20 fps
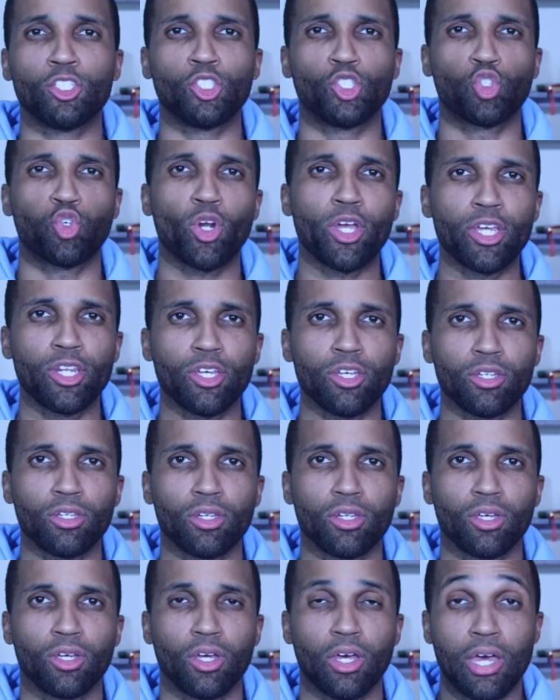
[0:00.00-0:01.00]
to train
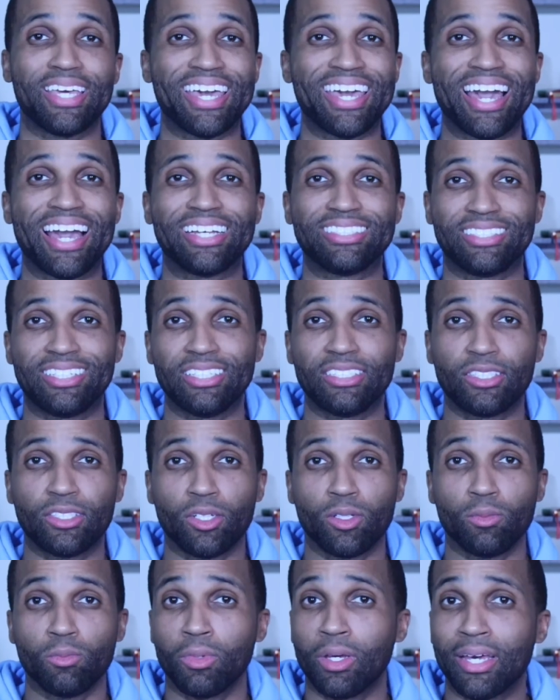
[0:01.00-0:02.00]
it, the AI
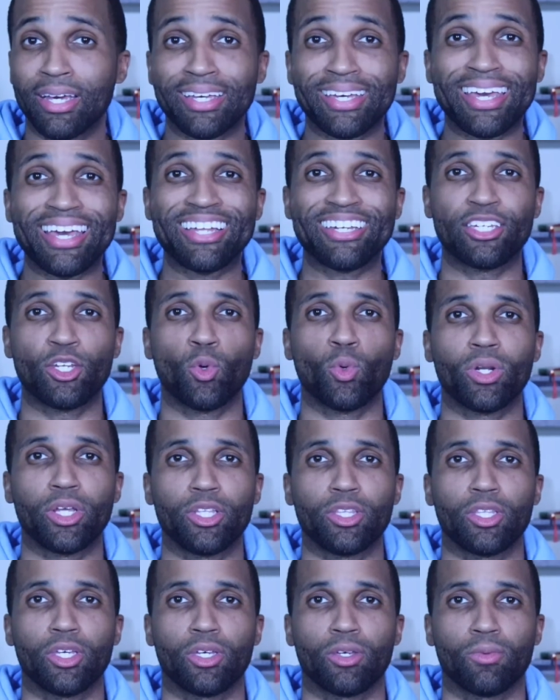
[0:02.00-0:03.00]
system can't do
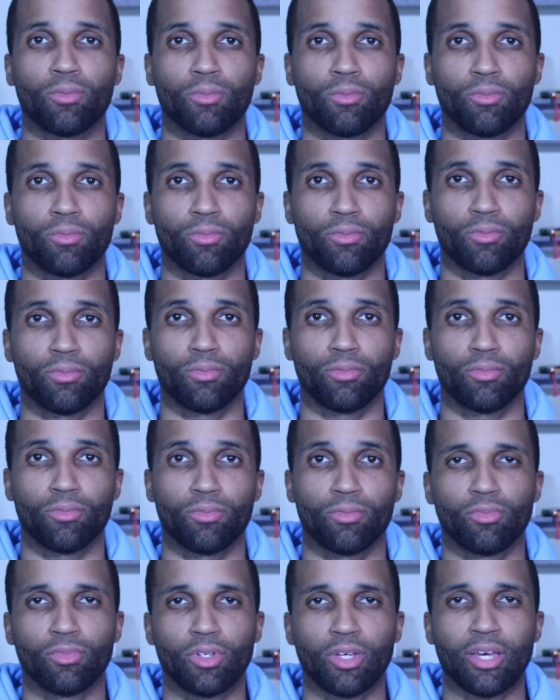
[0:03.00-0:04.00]
anything.
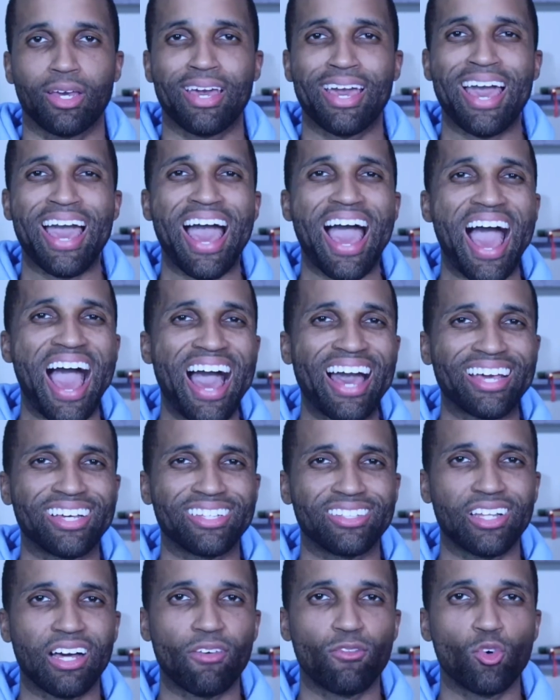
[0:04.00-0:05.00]
High
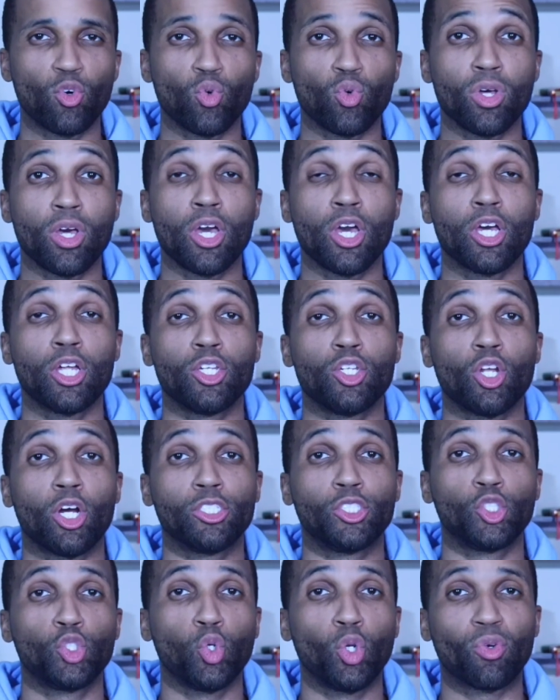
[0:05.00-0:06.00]
level, there
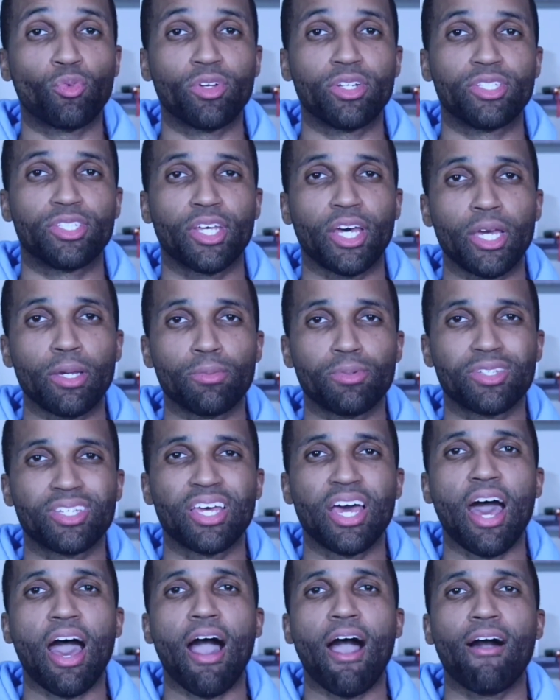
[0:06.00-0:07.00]
are two different types
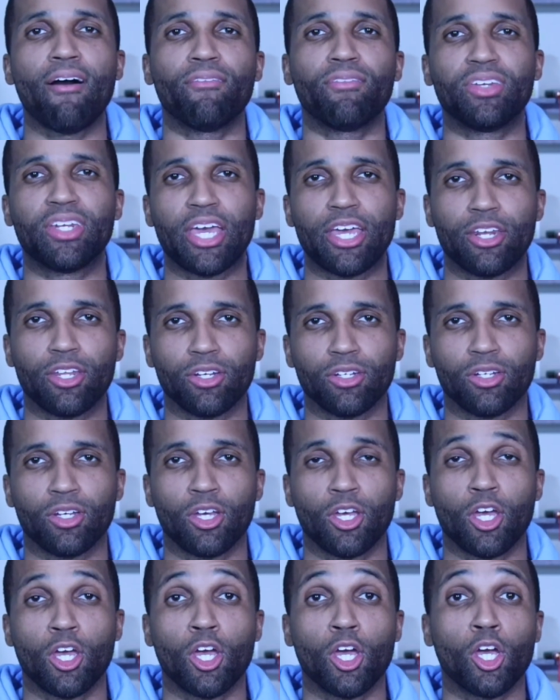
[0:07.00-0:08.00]
of data:
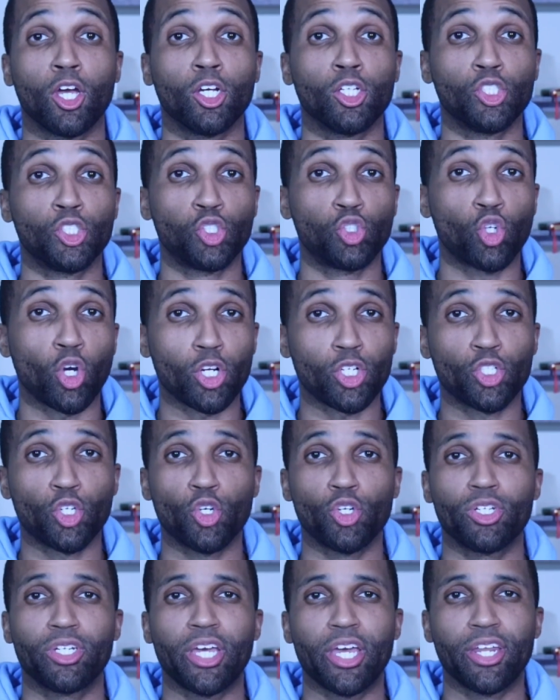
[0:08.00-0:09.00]

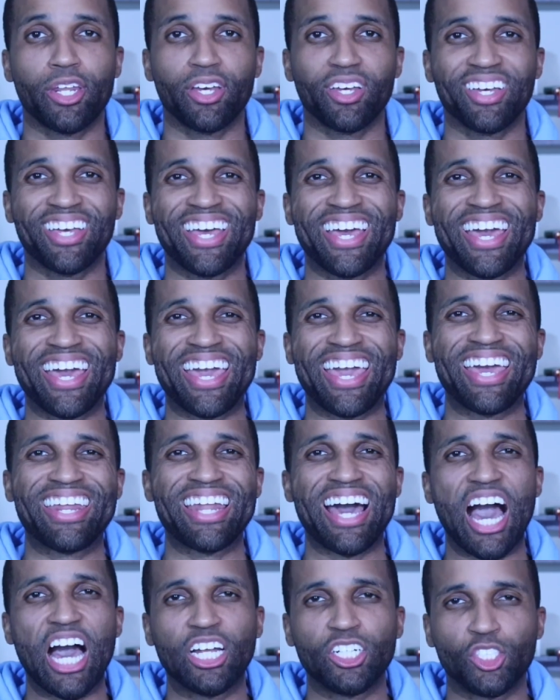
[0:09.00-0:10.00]
structured data
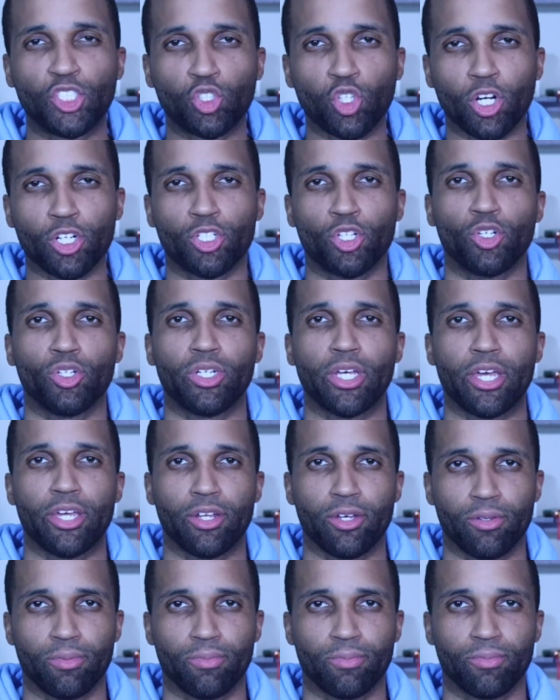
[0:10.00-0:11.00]
and unstructured
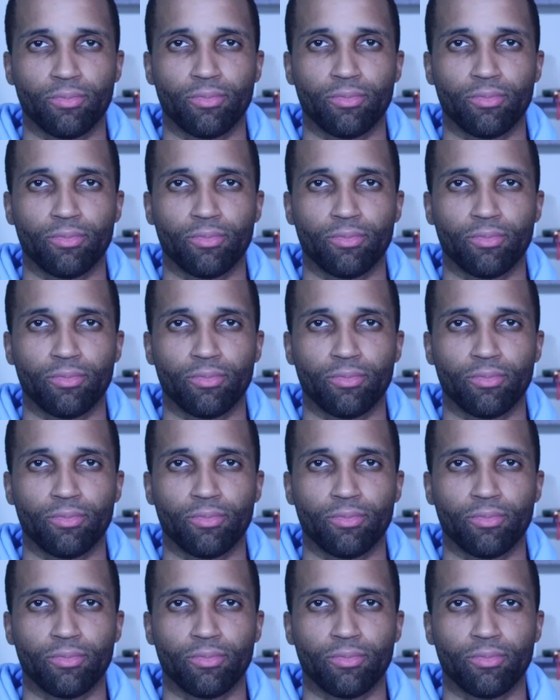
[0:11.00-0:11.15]
data.